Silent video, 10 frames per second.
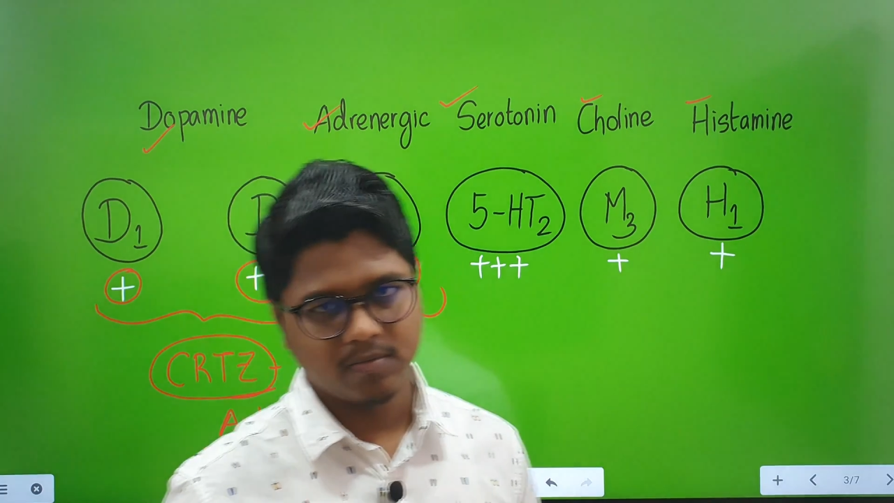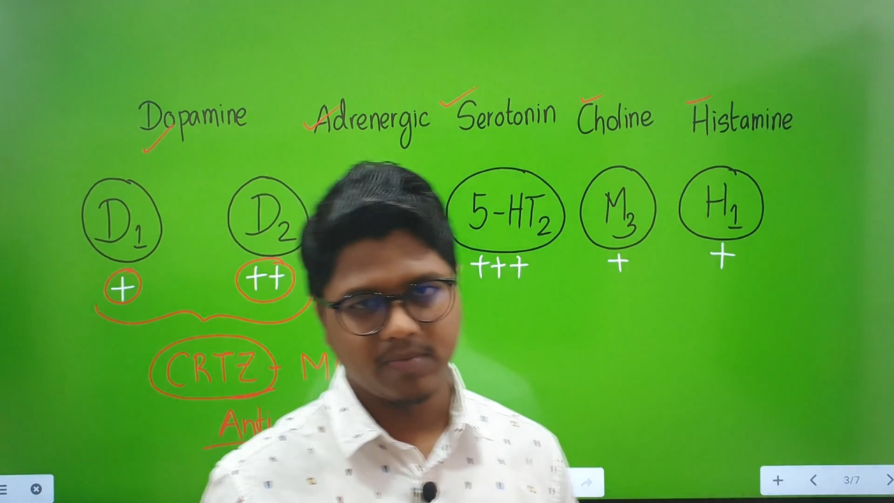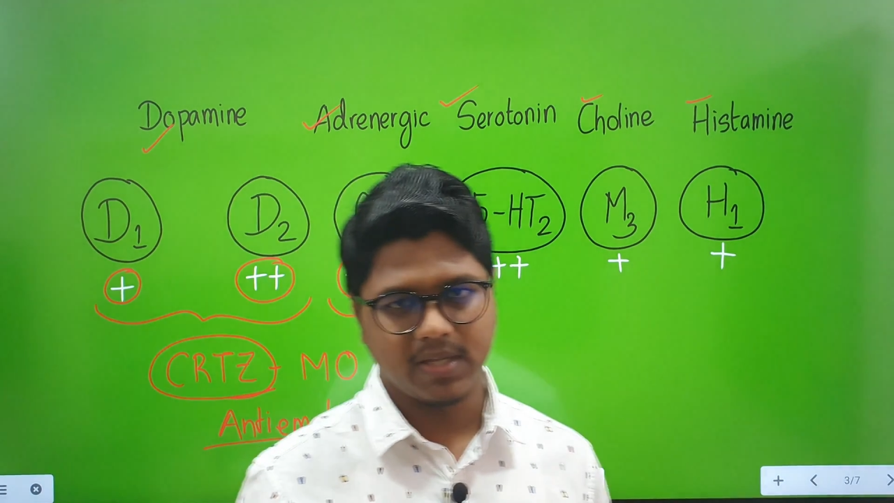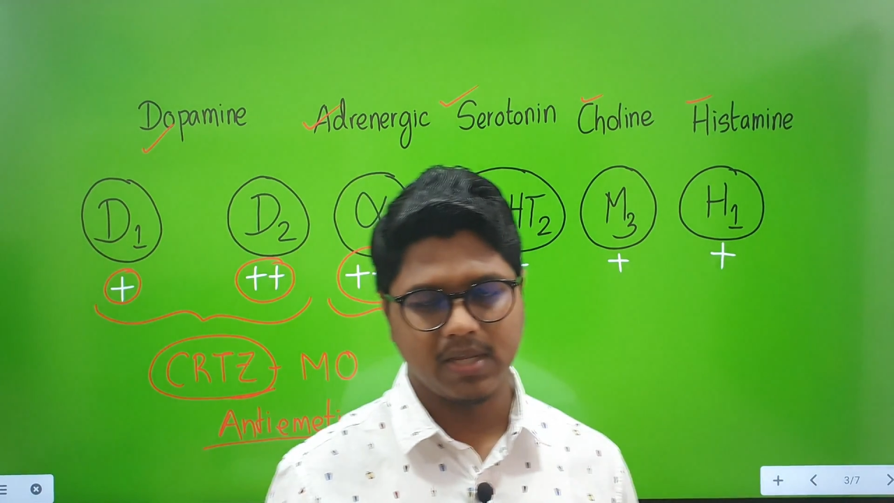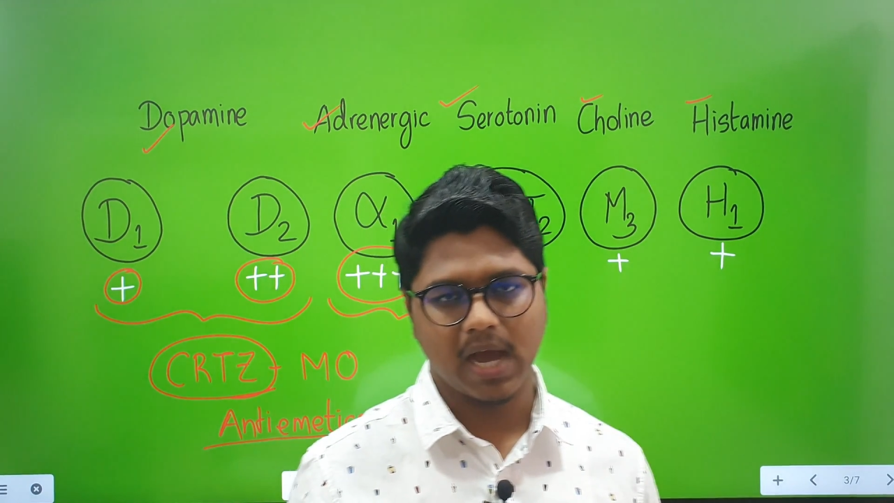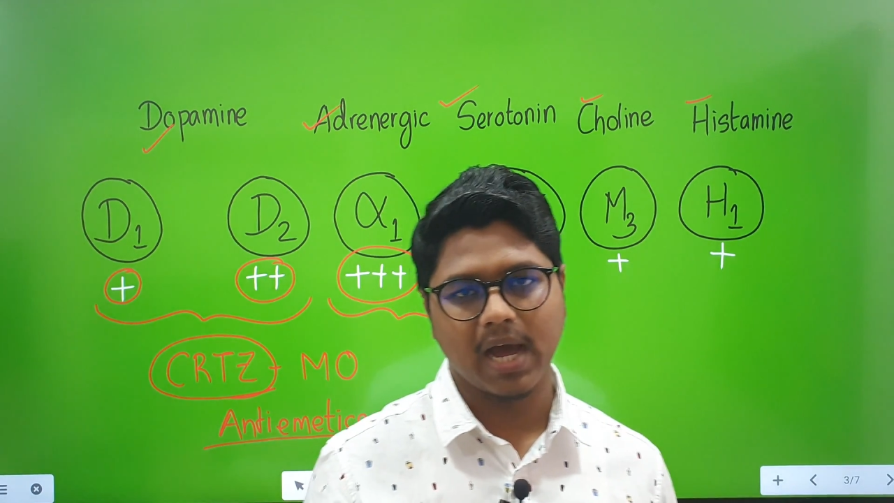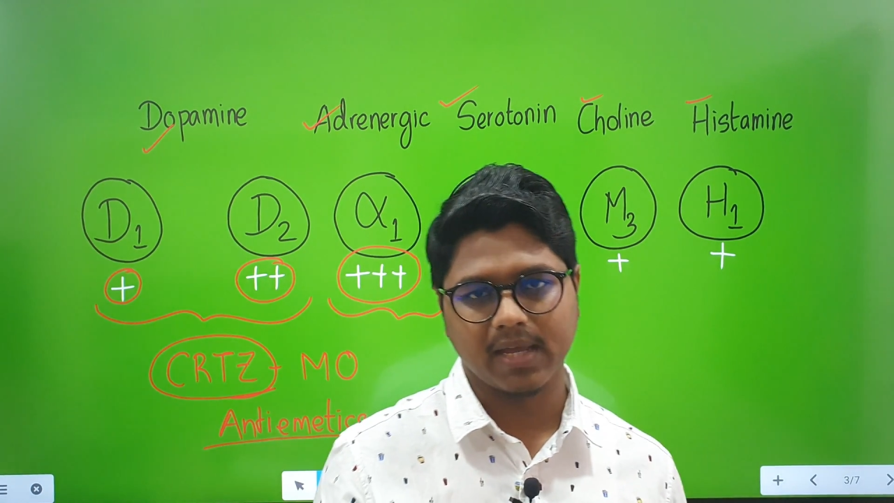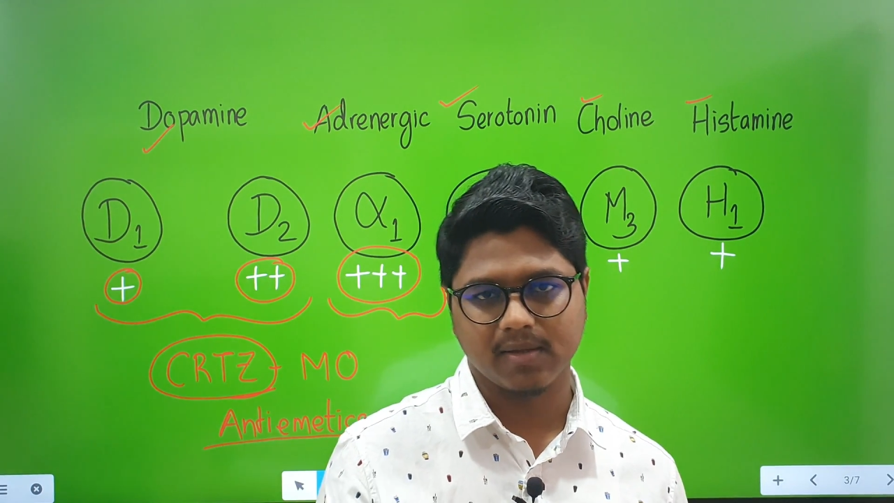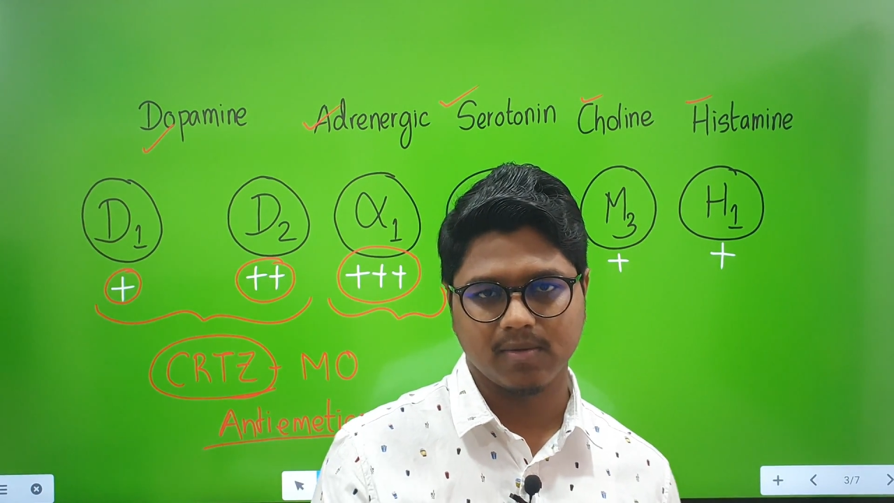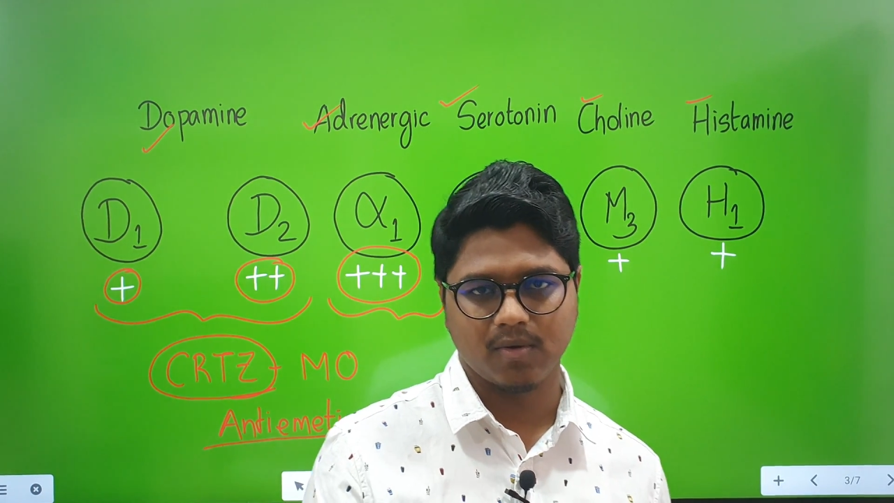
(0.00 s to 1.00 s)
very
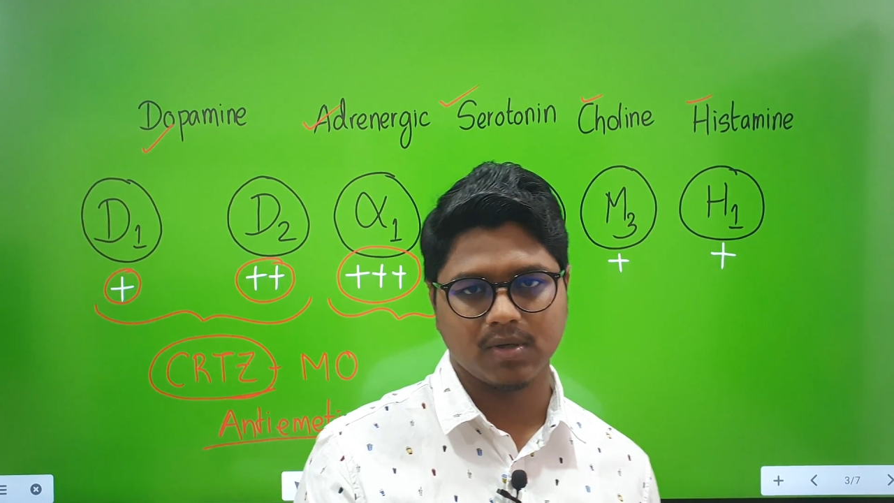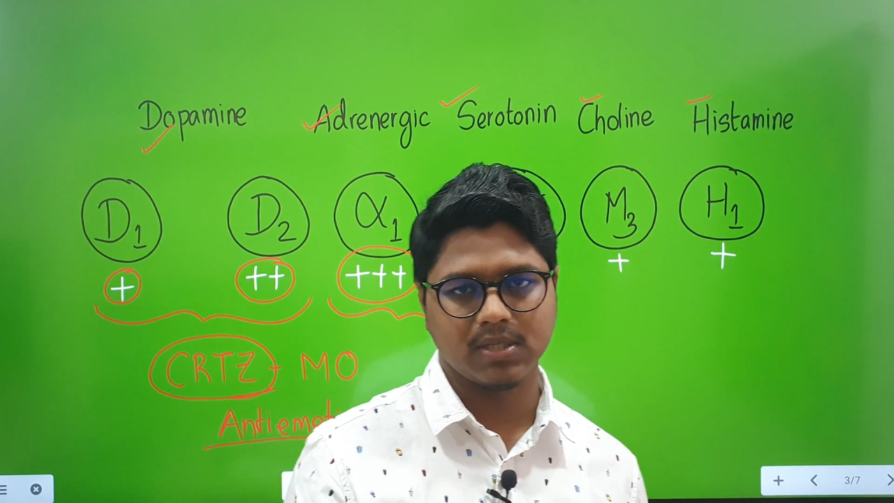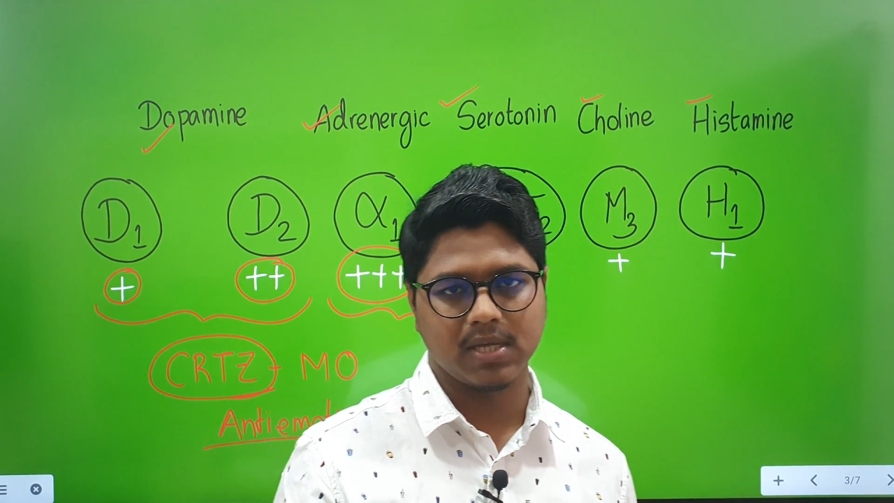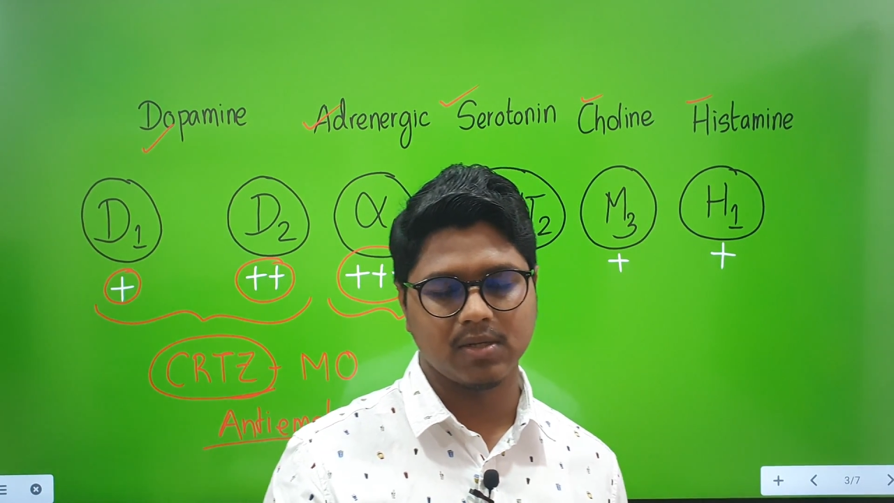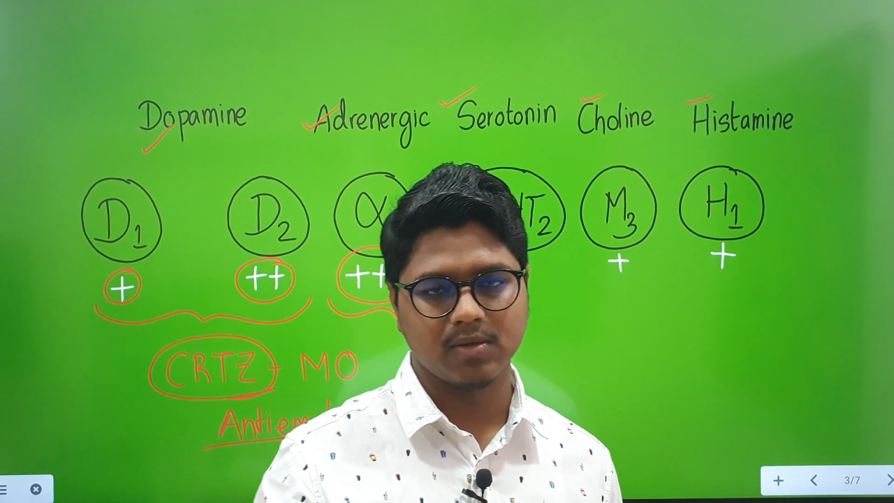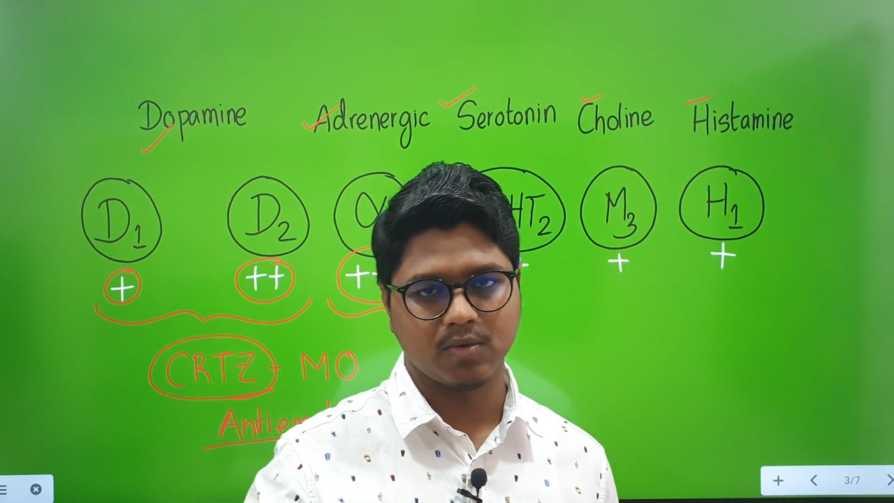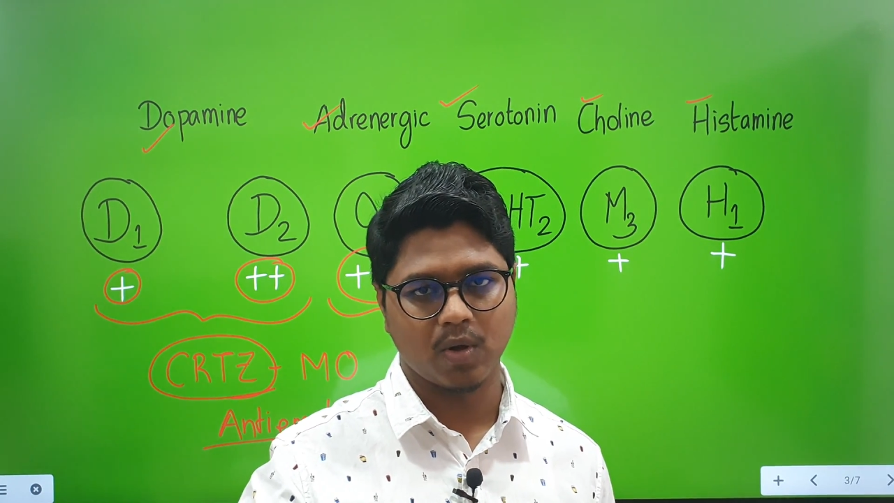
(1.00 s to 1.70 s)
high, or their